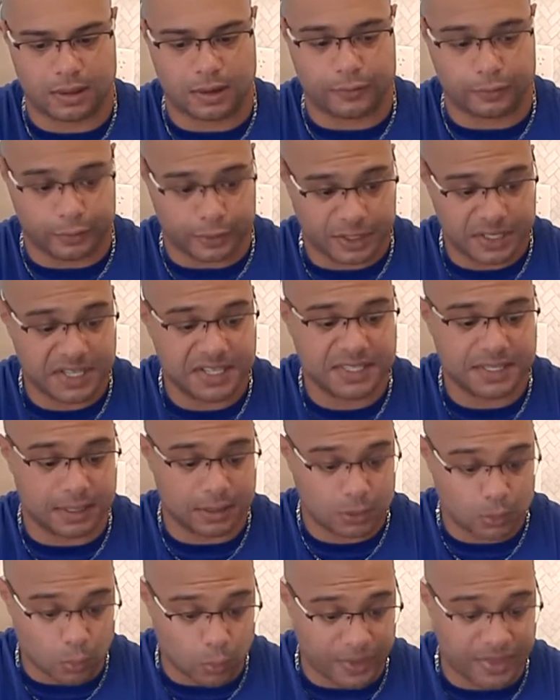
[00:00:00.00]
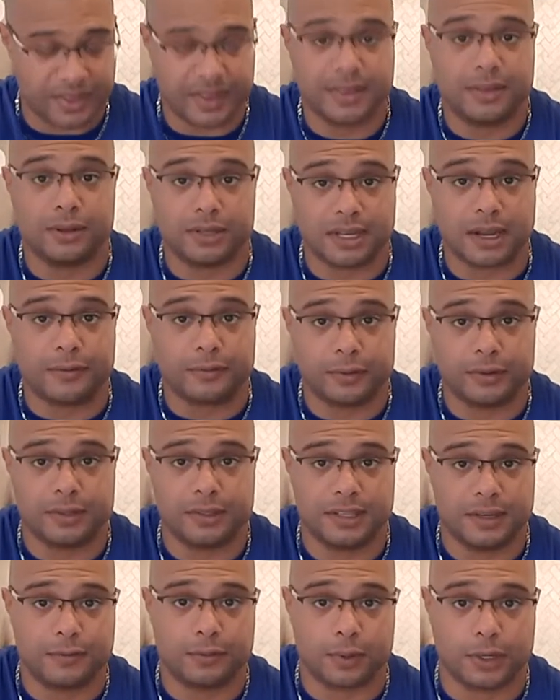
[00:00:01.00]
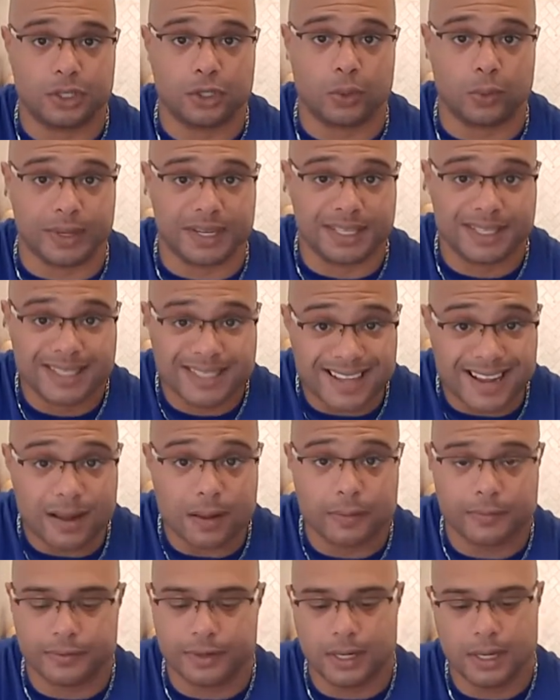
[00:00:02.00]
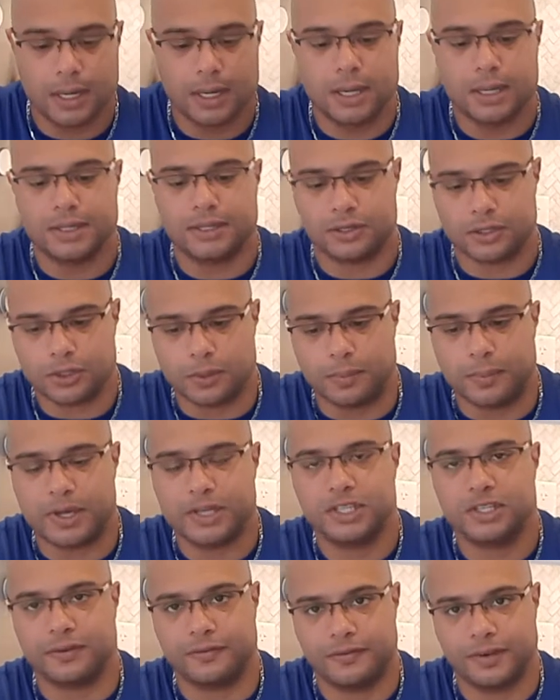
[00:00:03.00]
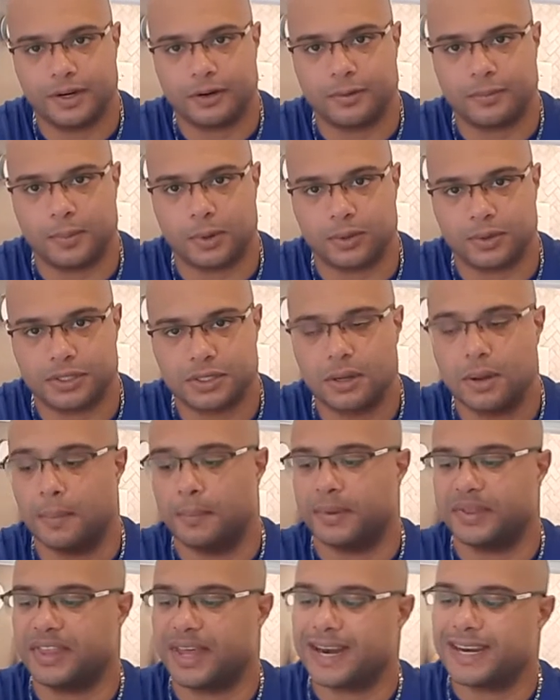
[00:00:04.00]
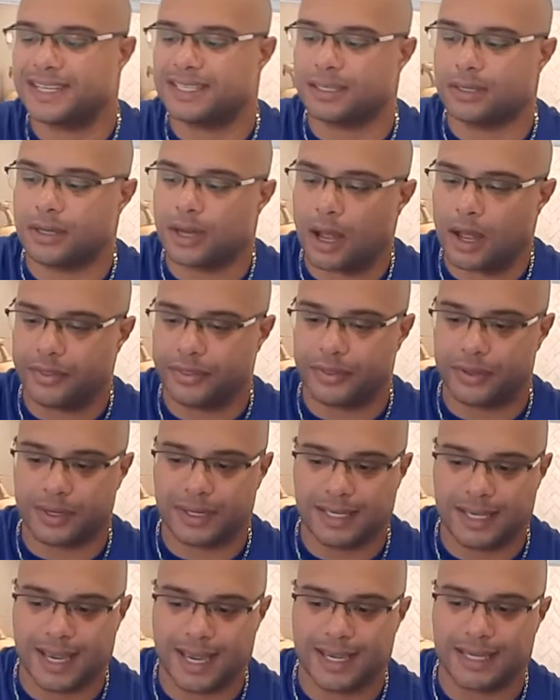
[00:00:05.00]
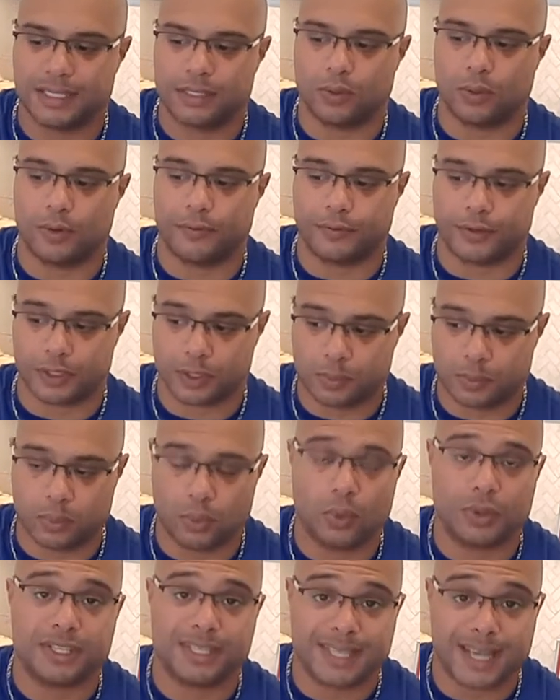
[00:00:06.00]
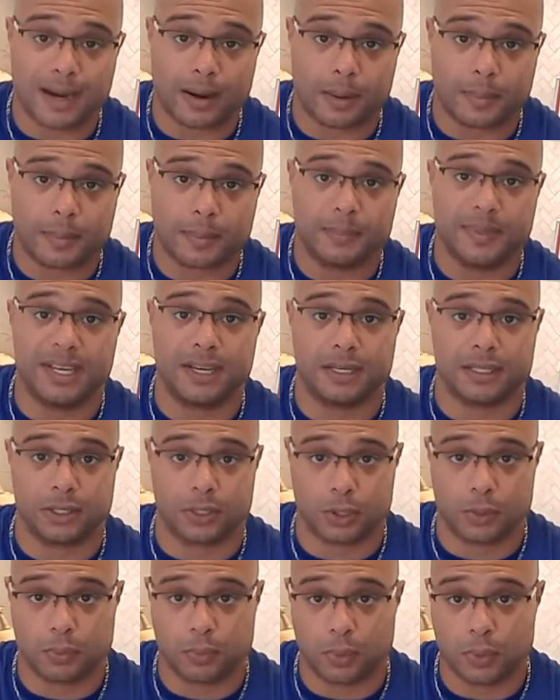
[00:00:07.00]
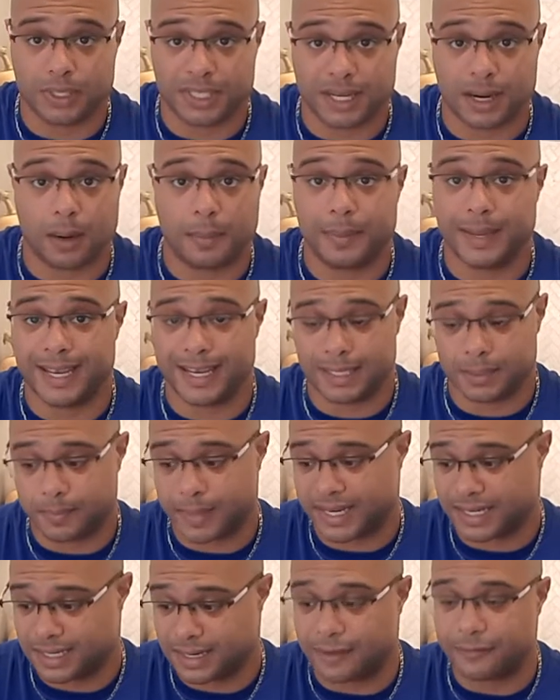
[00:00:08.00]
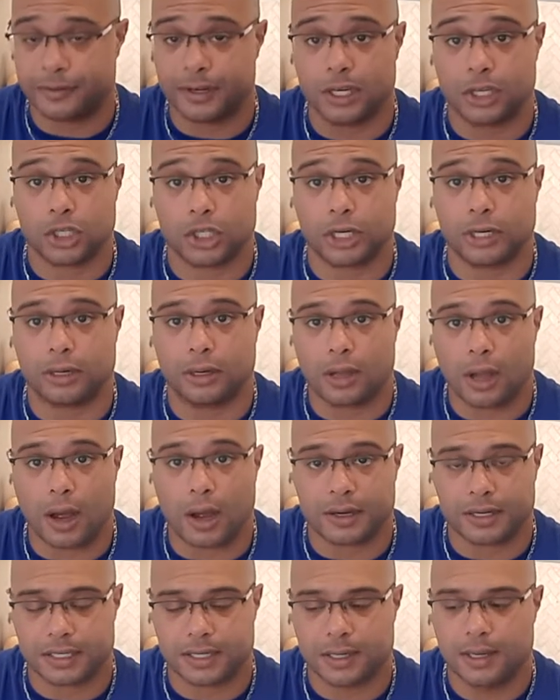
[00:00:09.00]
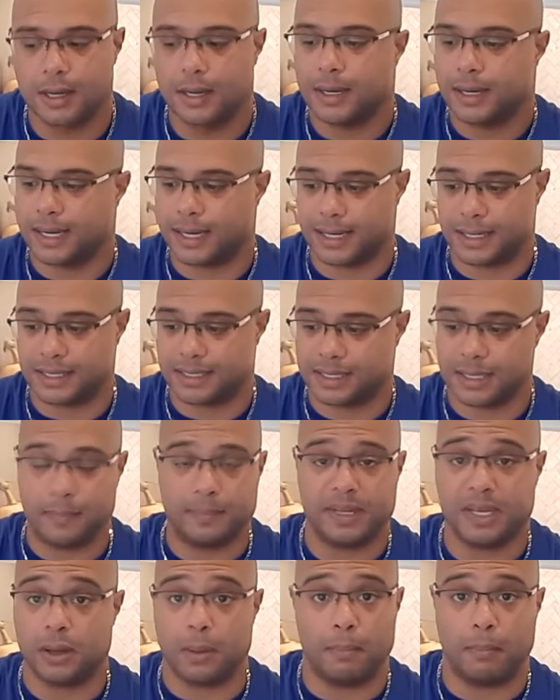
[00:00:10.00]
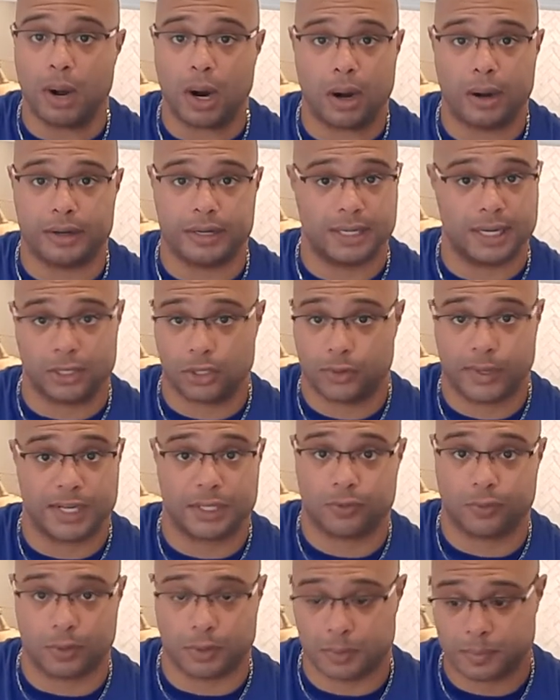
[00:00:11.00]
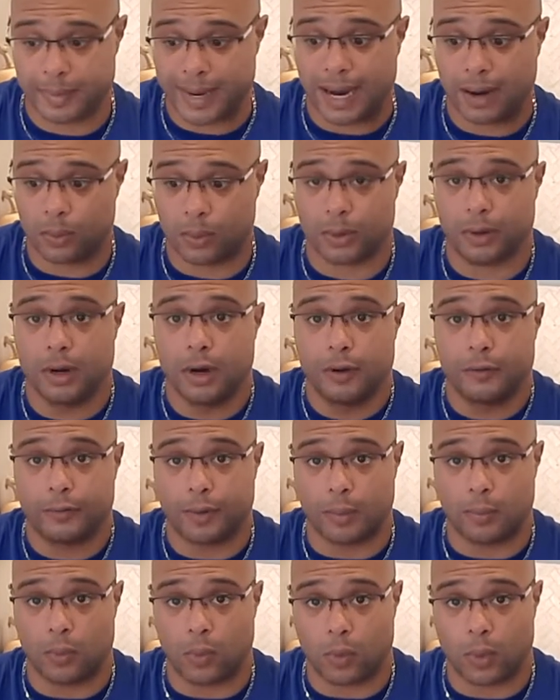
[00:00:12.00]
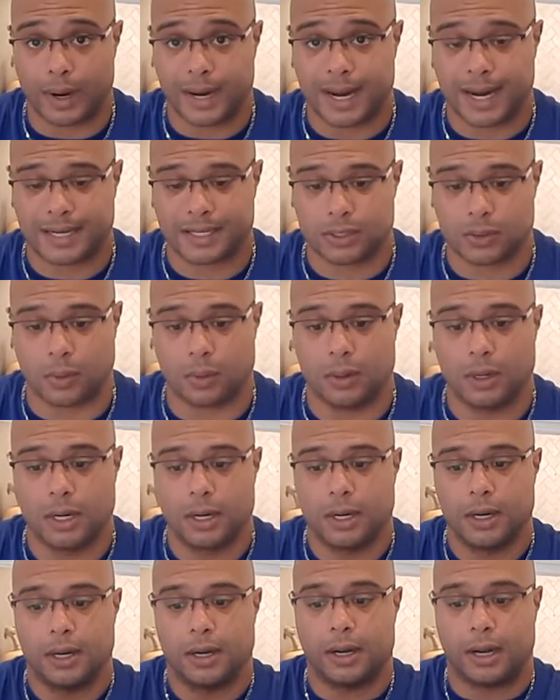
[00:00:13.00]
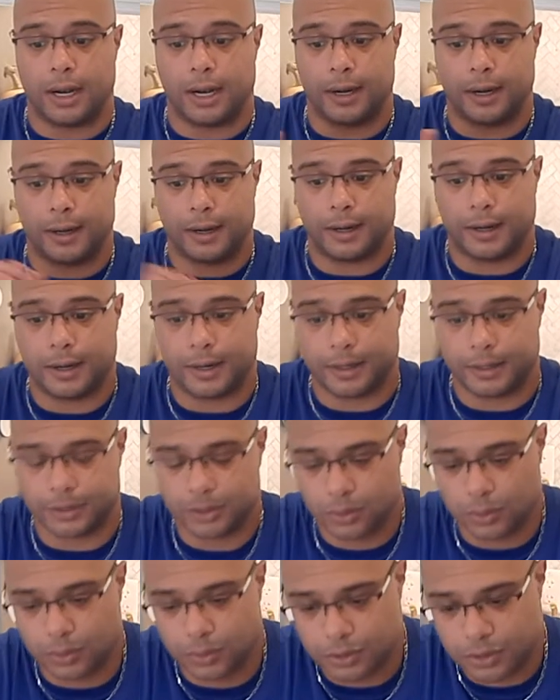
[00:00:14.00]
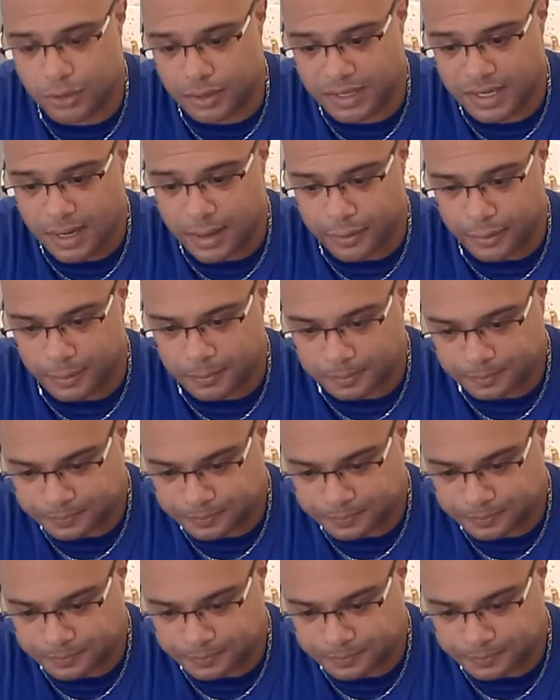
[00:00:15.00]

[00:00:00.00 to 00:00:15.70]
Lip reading: resistance within the differential itself. There's a bunch of variables, but that is not the case with a spool setup, because the spool setup is by definition locked. It is simply a bar that transfers power from one axle to the other.